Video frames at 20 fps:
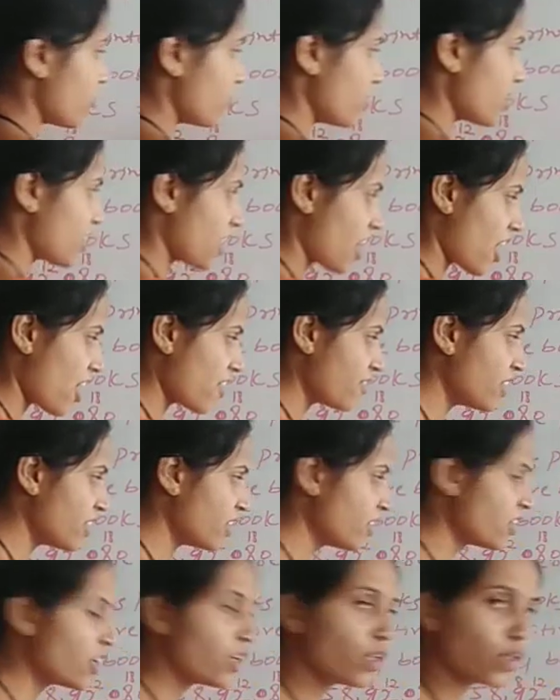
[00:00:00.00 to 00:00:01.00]
We are
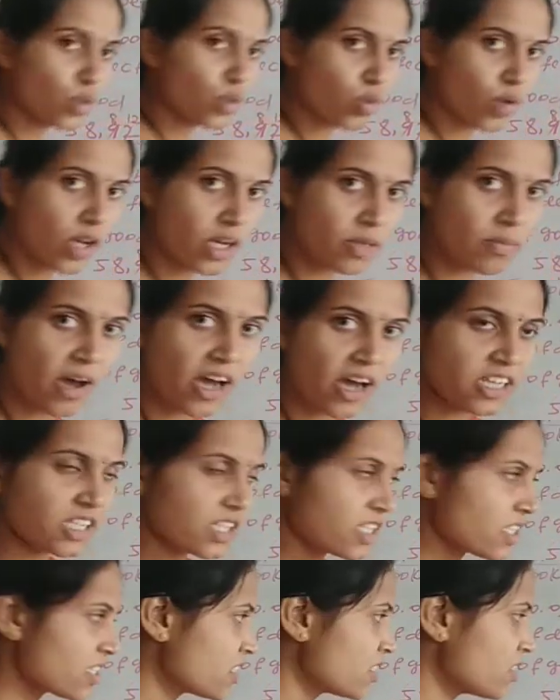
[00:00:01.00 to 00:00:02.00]
having 12 bars.
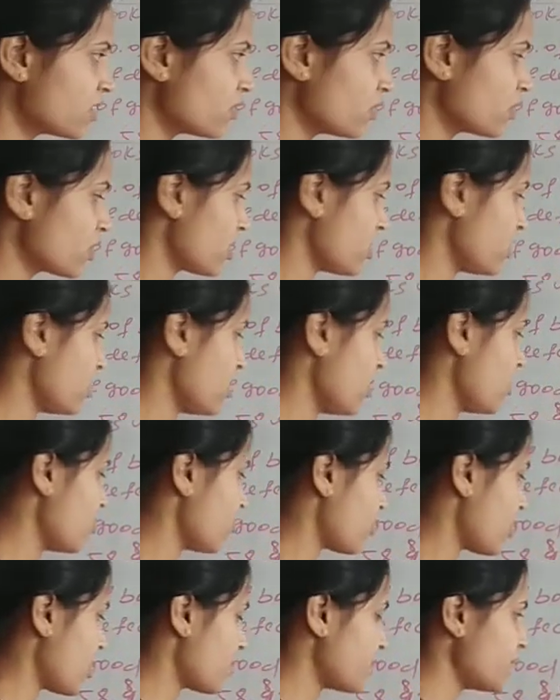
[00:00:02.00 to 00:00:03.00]

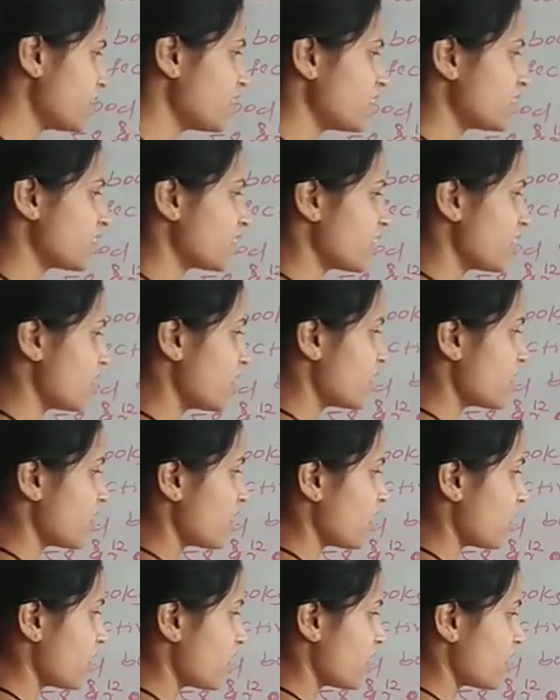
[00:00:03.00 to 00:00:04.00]
Okay, from this
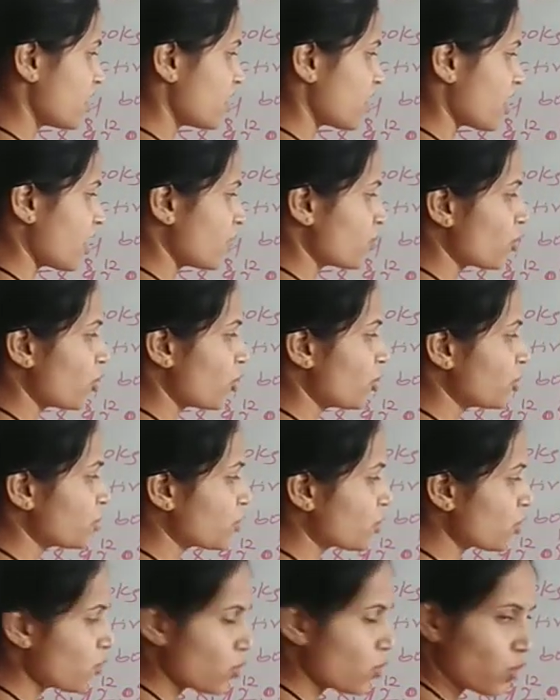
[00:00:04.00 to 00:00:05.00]
I am going to
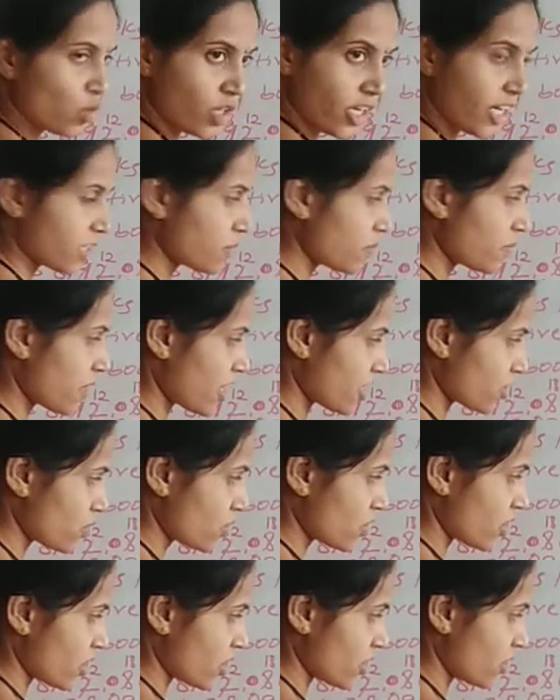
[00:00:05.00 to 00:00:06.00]
remove 8 bars.
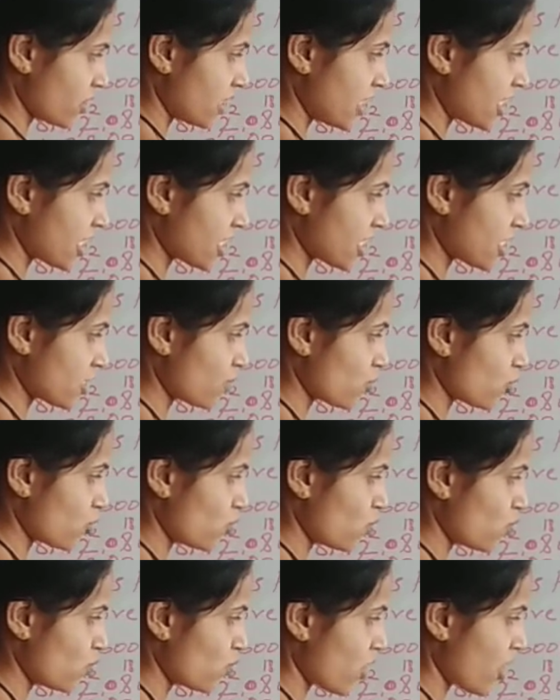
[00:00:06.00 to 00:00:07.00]
Okay, let us
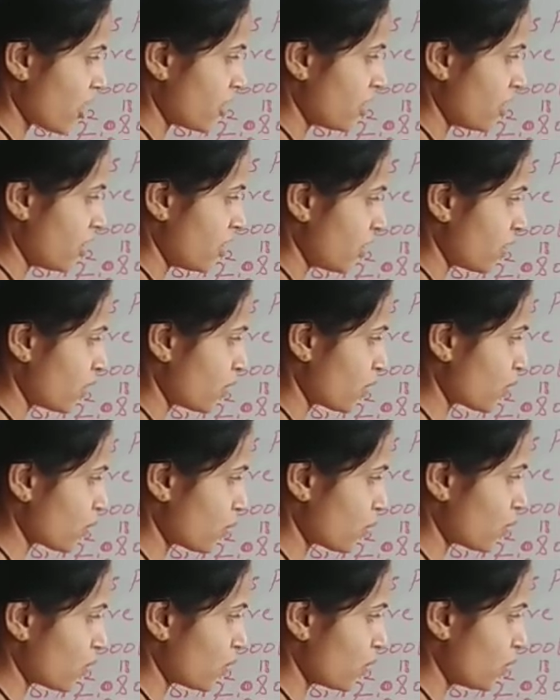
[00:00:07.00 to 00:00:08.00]
remove 1,
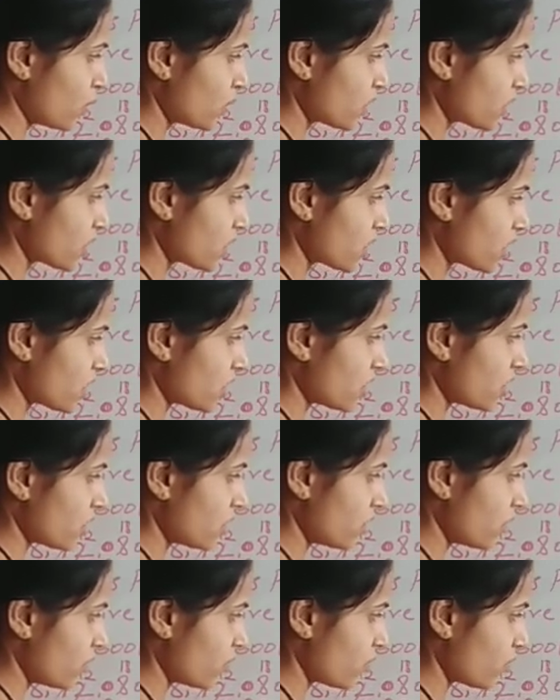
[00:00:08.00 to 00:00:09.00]
2,
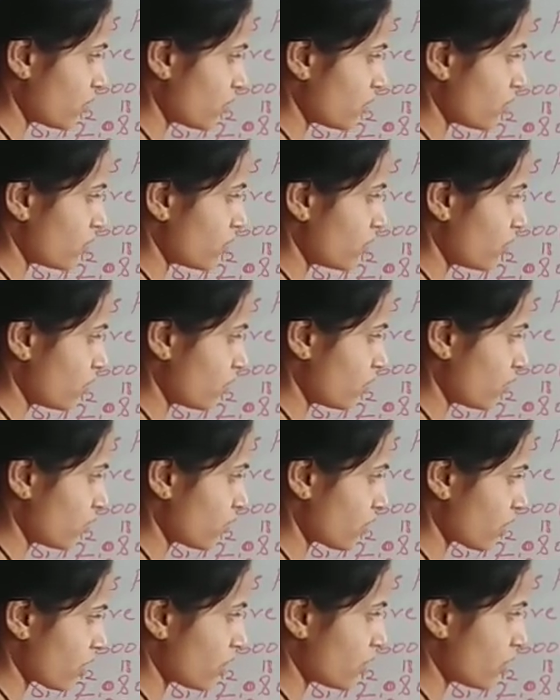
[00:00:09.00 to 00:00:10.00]
3, 4,
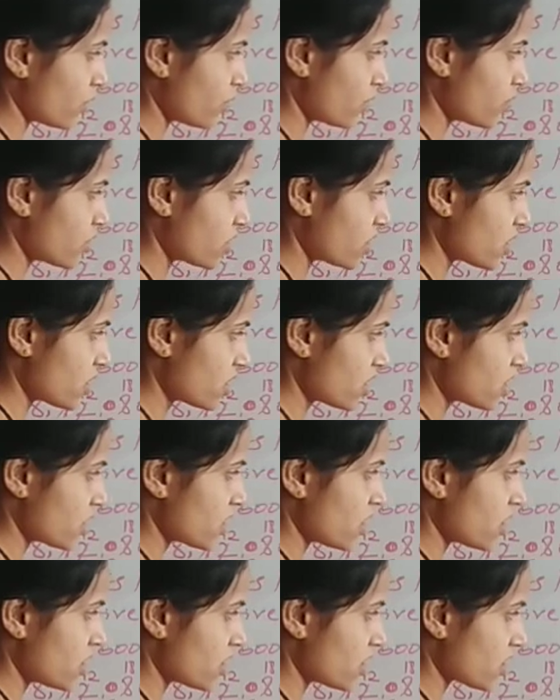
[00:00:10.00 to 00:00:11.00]
5, 6,
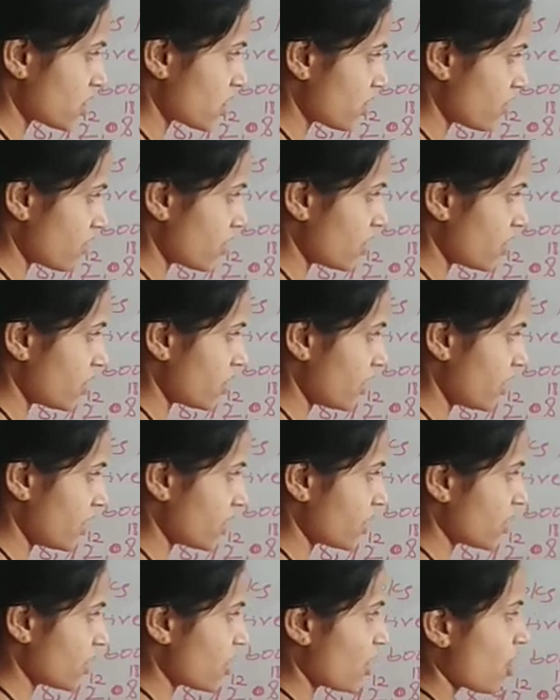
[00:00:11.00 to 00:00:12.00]
7,
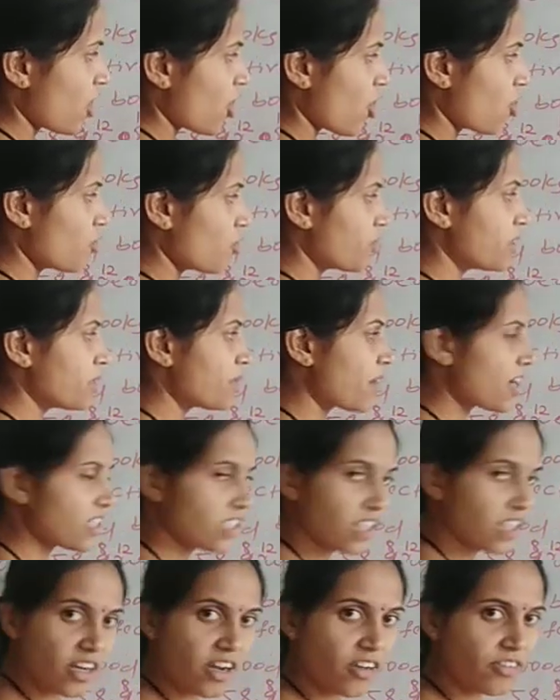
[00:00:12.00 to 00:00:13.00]
8. How many bars
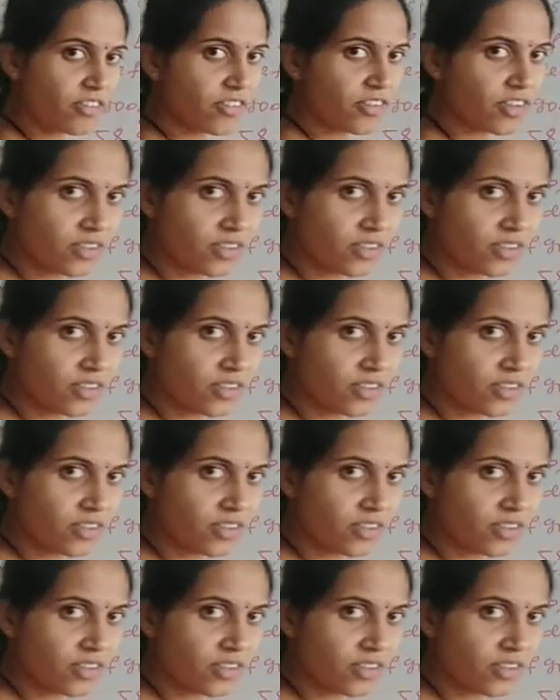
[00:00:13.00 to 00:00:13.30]
are left?